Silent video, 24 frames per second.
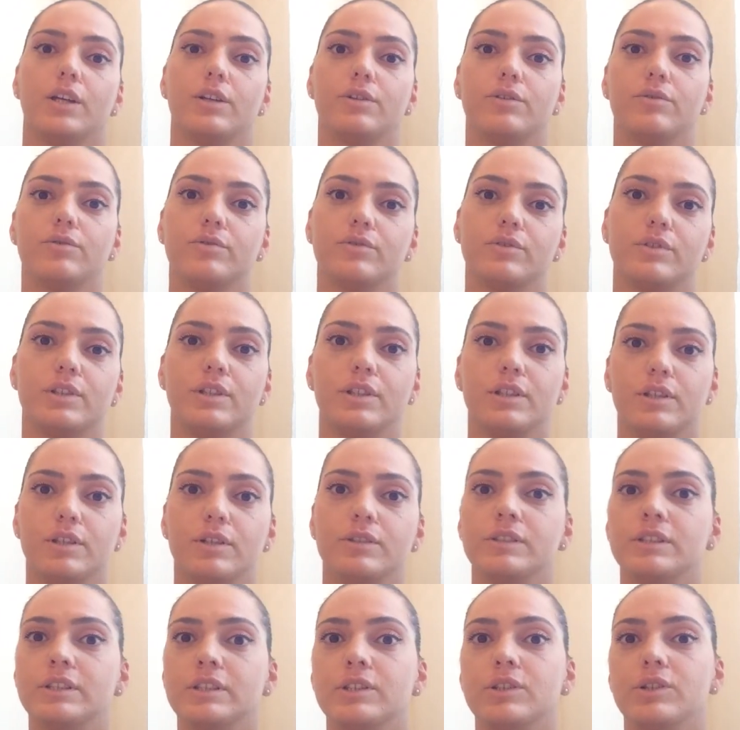you
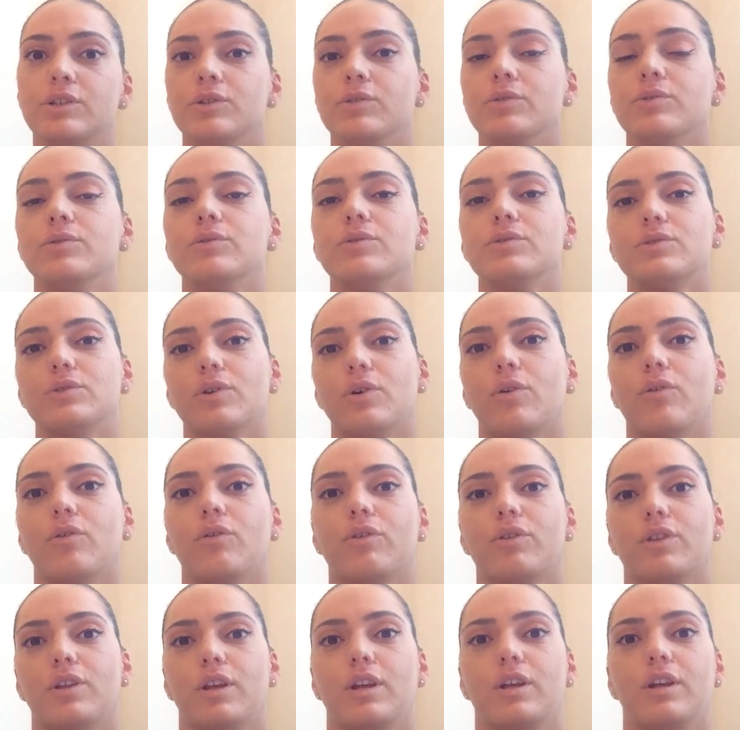use all
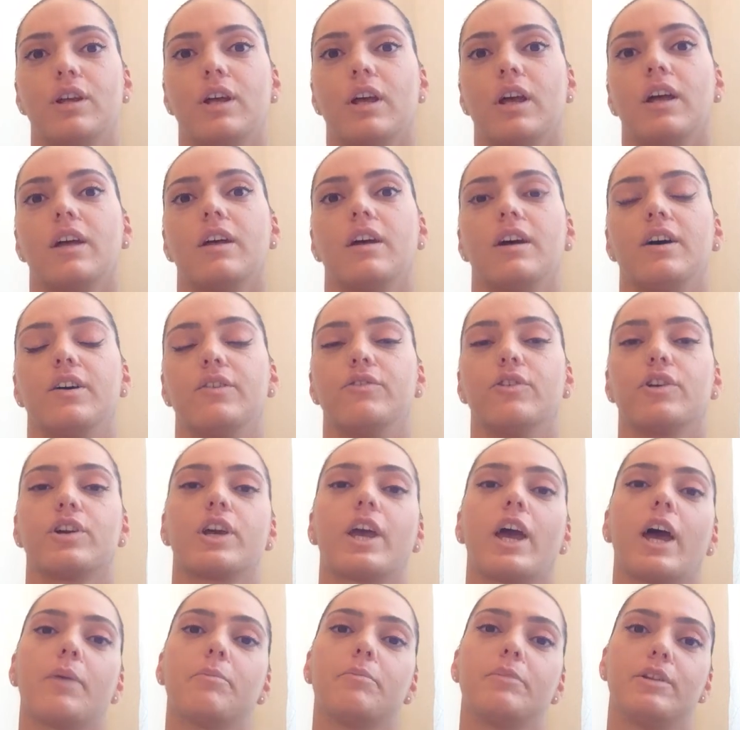the
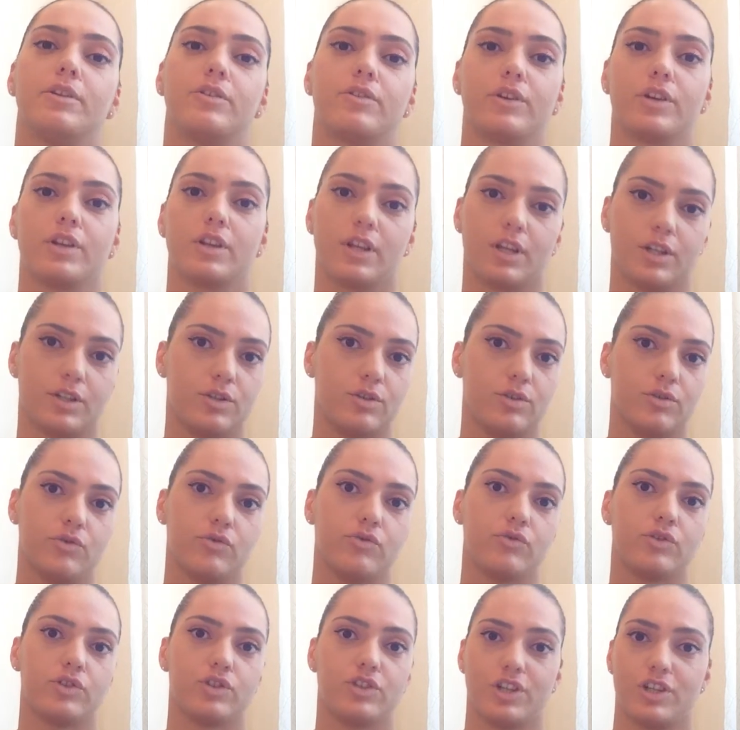vocabulary that
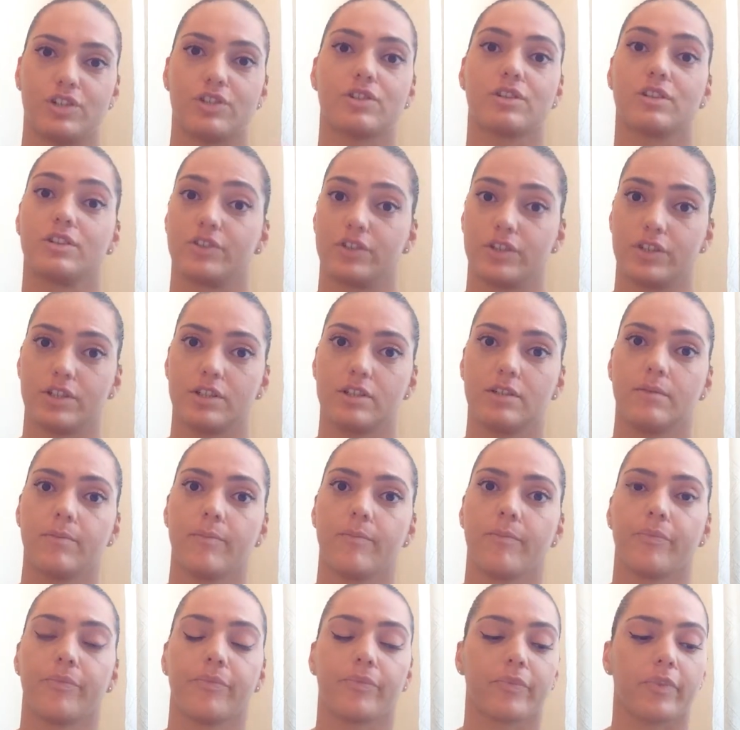you've just learned.
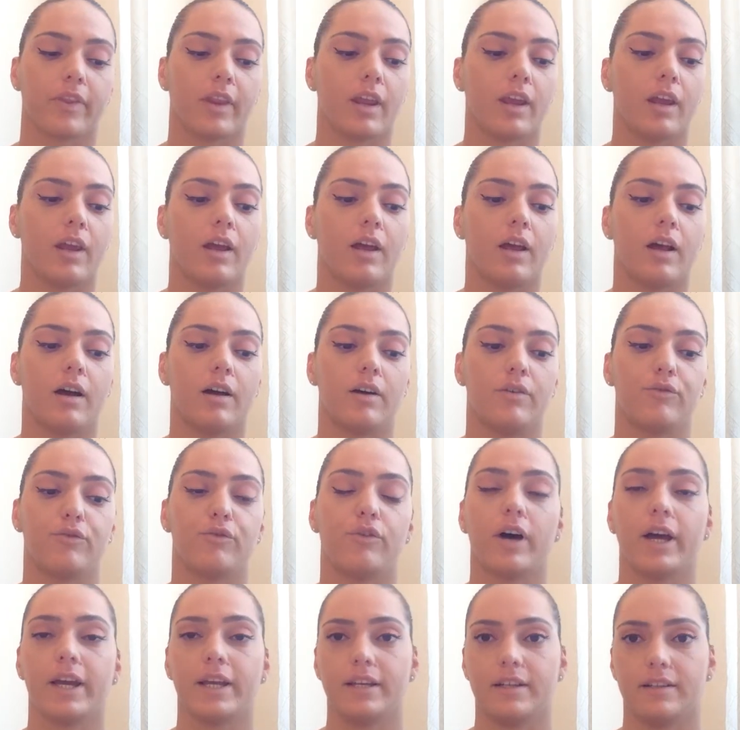
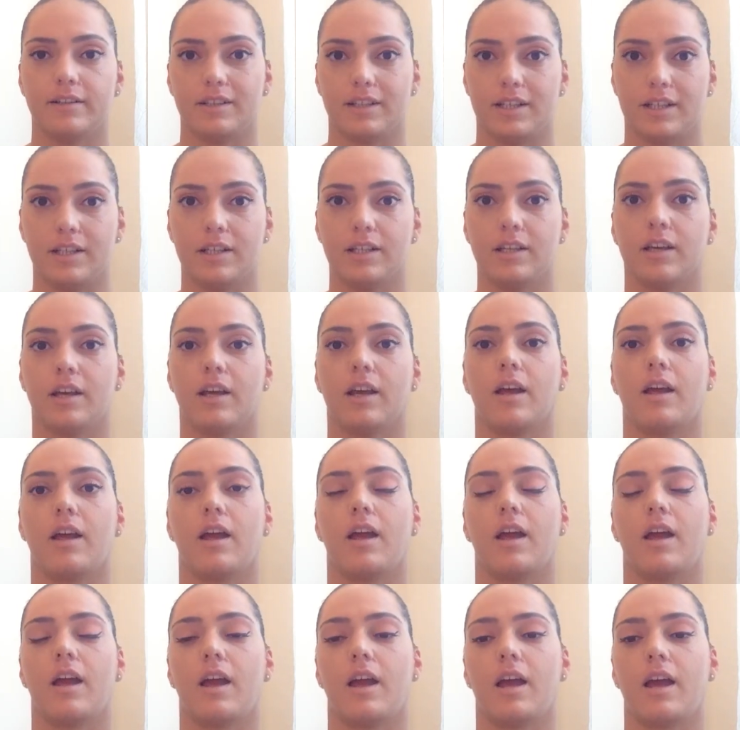Finally,
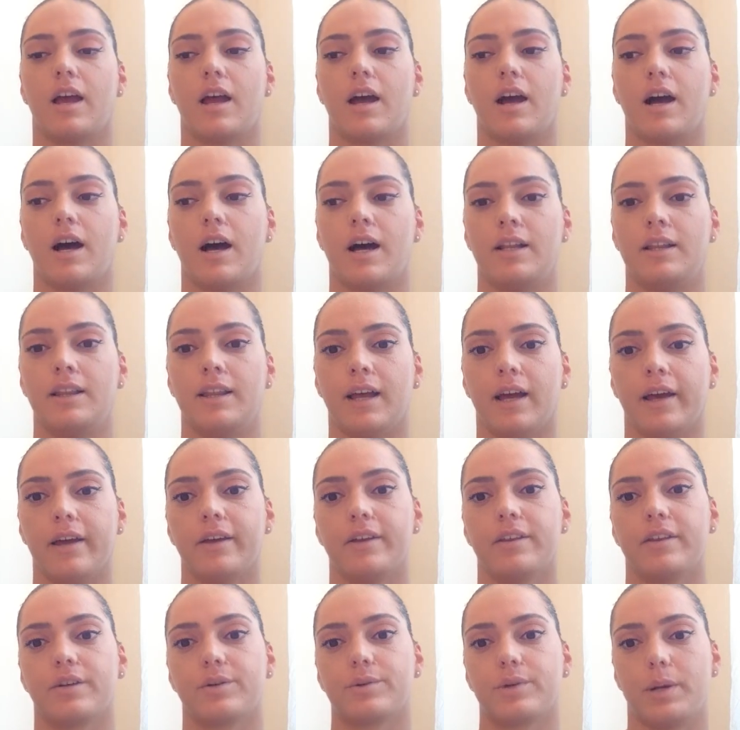
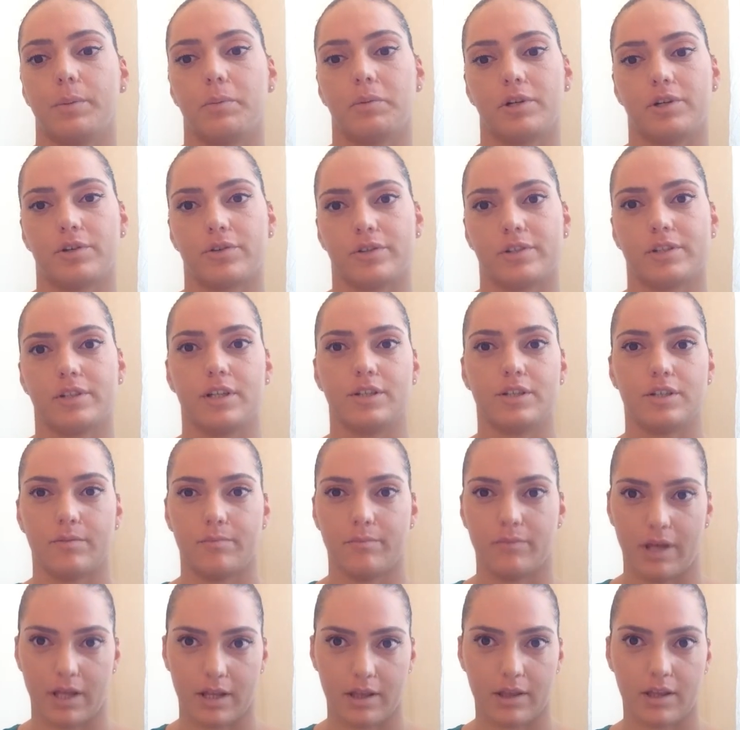unlike the grammar translation
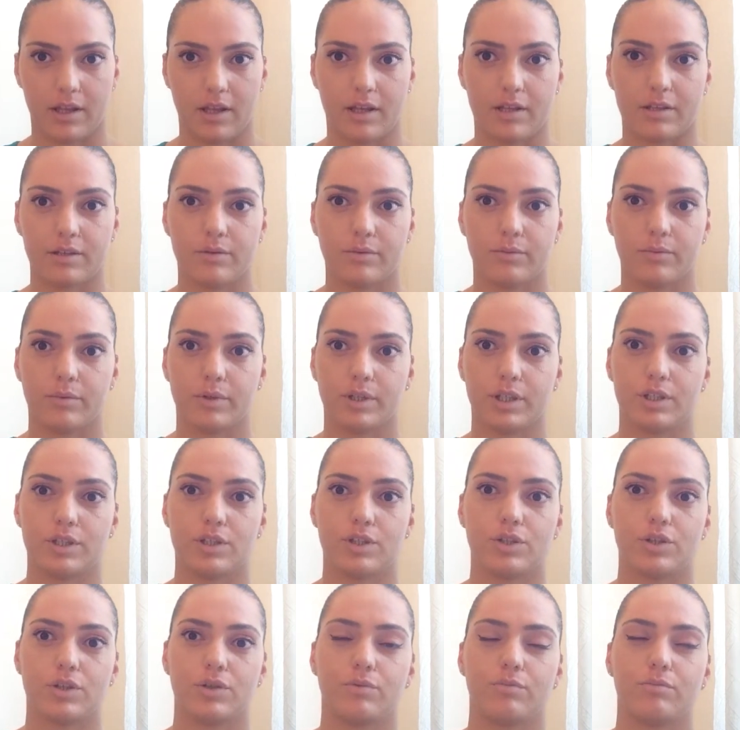method,
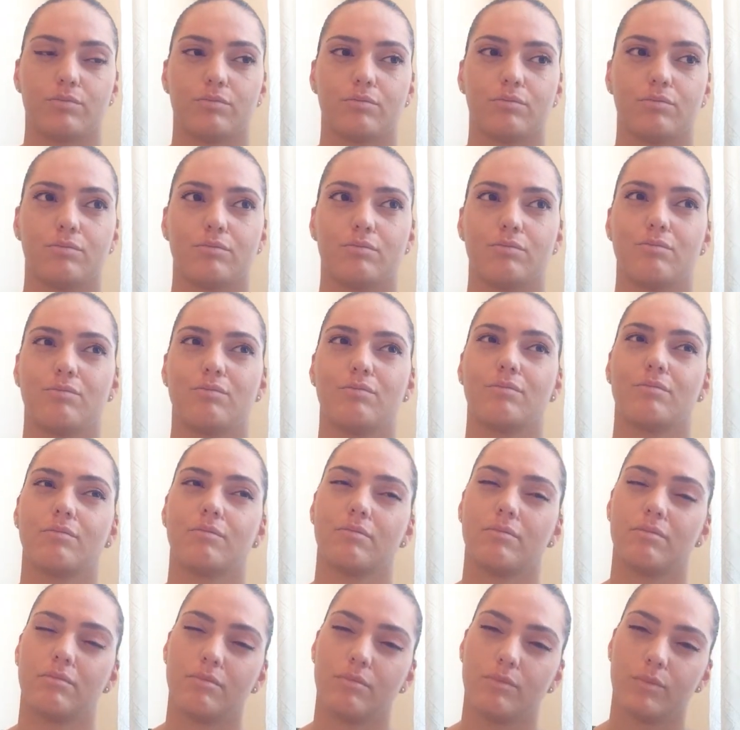which
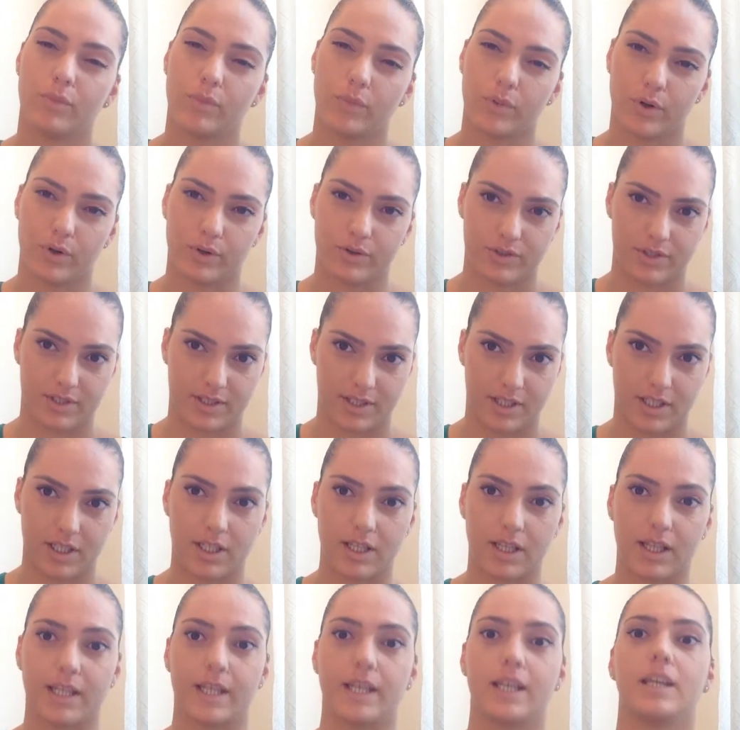
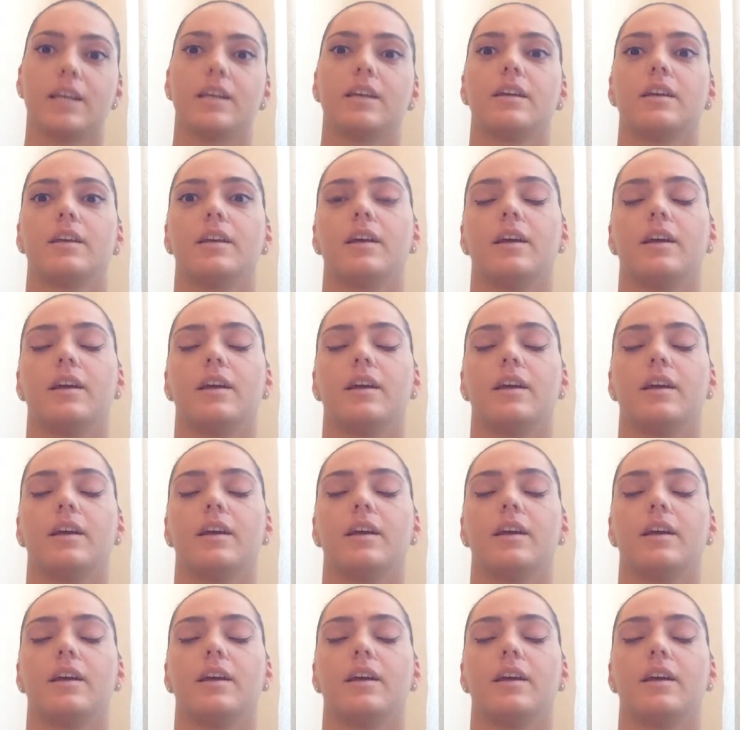mostly